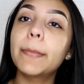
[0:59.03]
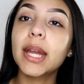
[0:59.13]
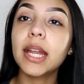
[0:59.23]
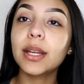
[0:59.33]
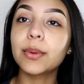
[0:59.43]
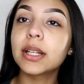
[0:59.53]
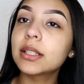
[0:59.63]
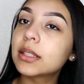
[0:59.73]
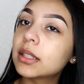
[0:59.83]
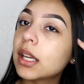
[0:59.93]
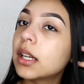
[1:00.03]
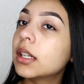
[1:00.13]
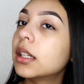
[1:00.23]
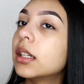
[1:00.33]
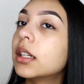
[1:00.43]
But anyways,
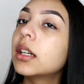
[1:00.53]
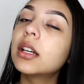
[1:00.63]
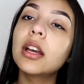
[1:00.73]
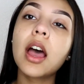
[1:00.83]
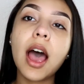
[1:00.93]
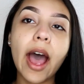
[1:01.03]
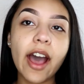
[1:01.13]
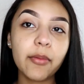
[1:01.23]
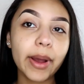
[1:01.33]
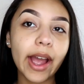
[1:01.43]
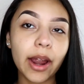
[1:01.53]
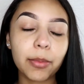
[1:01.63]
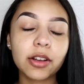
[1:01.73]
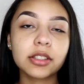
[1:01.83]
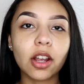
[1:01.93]
I have my
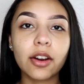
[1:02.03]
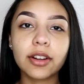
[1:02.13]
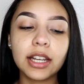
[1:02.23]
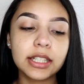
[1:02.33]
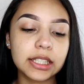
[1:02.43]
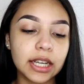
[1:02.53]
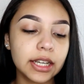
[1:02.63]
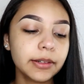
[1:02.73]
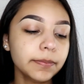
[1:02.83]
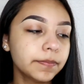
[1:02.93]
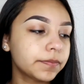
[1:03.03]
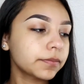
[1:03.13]
eyebrows already done,